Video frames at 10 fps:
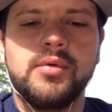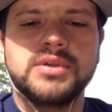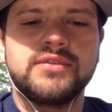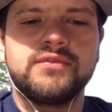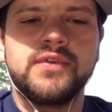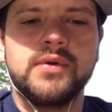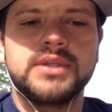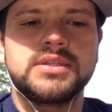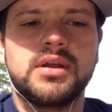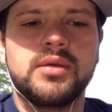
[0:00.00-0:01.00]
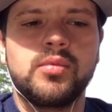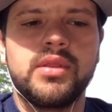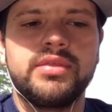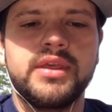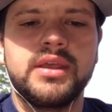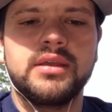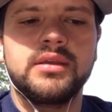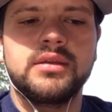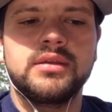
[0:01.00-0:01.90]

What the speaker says: wasn't focused on one thing.